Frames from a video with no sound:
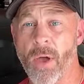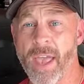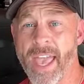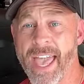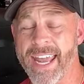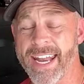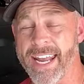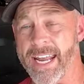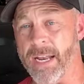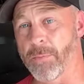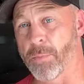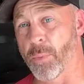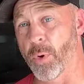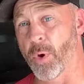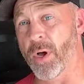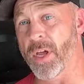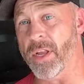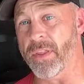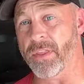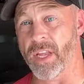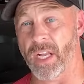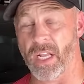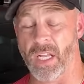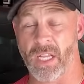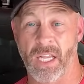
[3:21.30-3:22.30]
ahead and
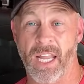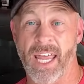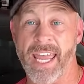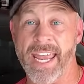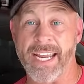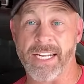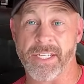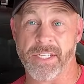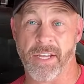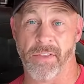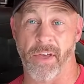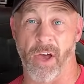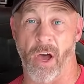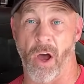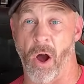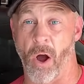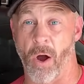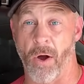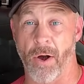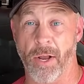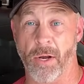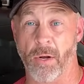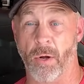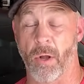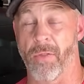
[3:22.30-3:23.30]
put the link to the
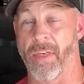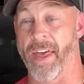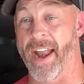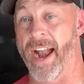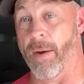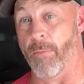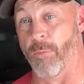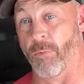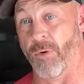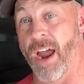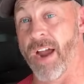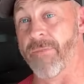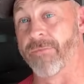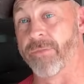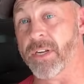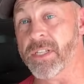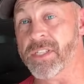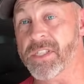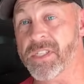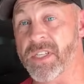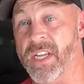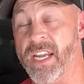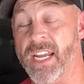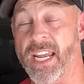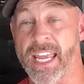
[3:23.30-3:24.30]
article that I'm
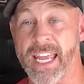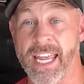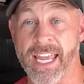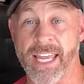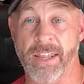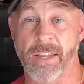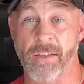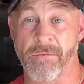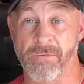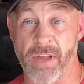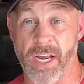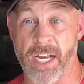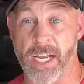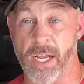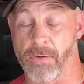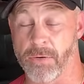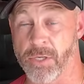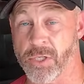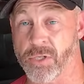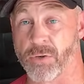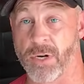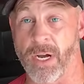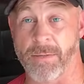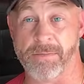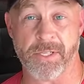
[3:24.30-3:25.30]
referencing in the video
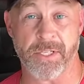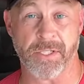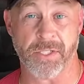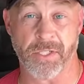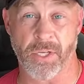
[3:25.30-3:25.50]
description